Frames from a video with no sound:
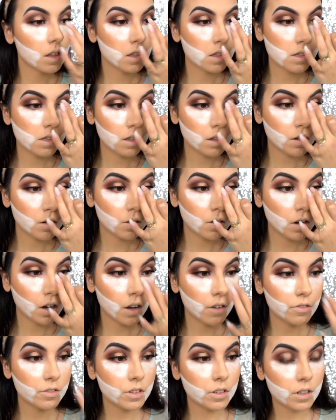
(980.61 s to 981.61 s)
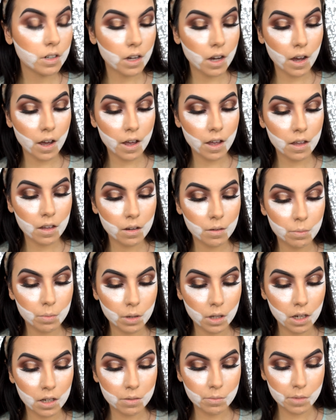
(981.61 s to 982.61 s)
So after I
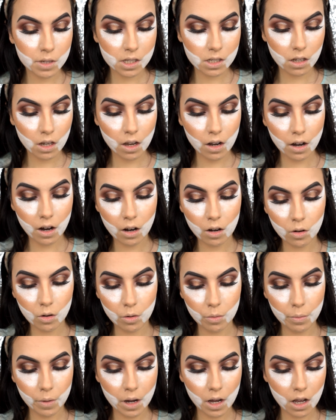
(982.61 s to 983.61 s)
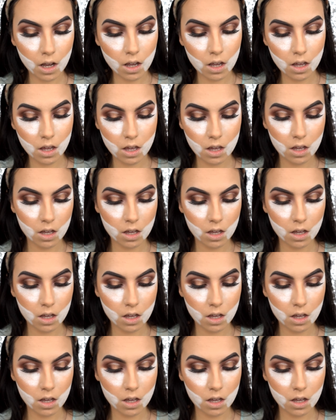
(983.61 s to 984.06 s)
applied mascara on my